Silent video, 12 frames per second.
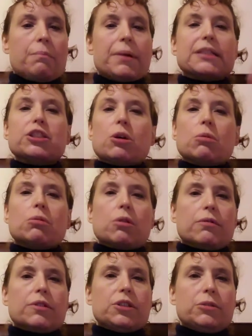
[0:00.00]
But don't
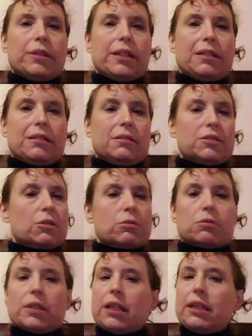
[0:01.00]
overdo it.
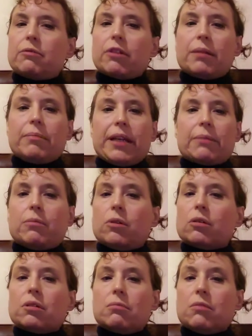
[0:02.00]
Don't eat red meat
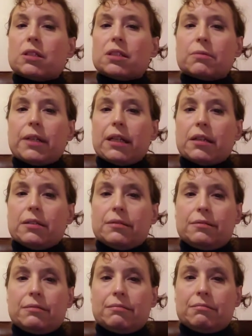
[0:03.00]
more than once a week
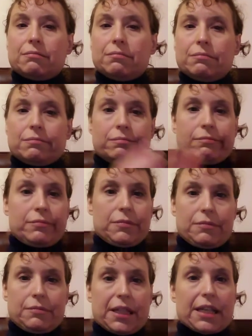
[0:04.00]

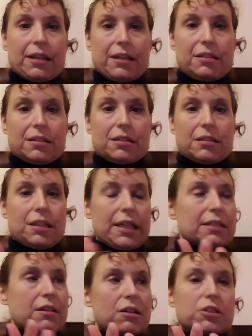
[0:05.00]
because
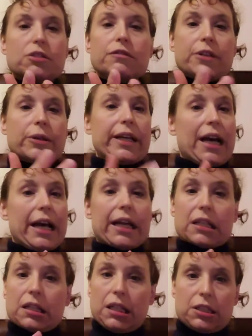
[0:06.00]
it's also very high
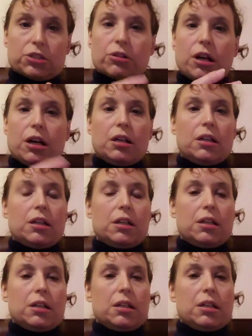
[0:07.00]
in cholesterol
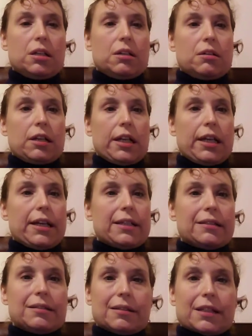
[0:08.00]

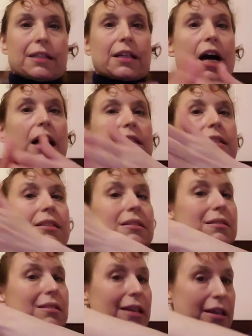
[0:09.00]
and can cause
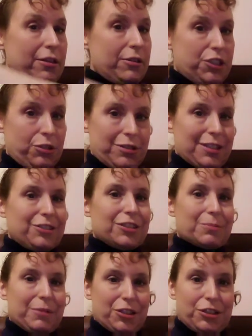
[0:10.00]
the other issues I
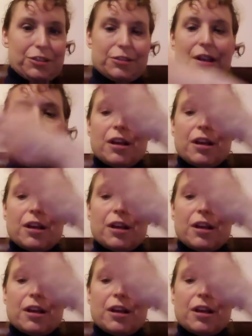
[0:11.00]
just mentioned.